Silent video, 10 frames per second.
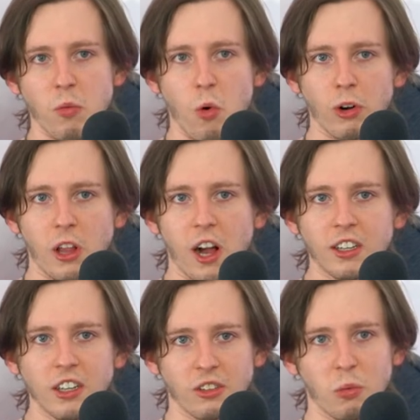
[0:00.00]
warlock
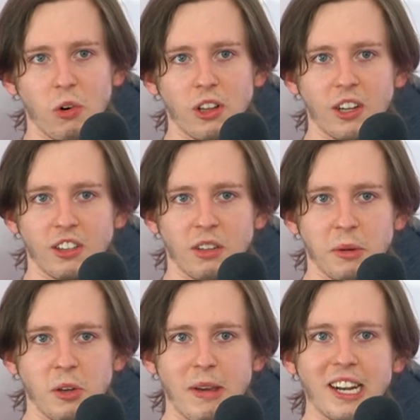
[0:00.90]
because a warlock is
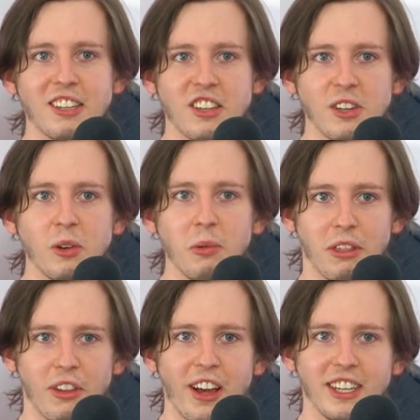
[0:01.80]
someone who made a deal
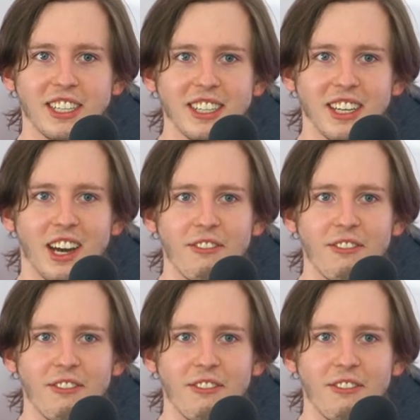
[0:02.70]
with like a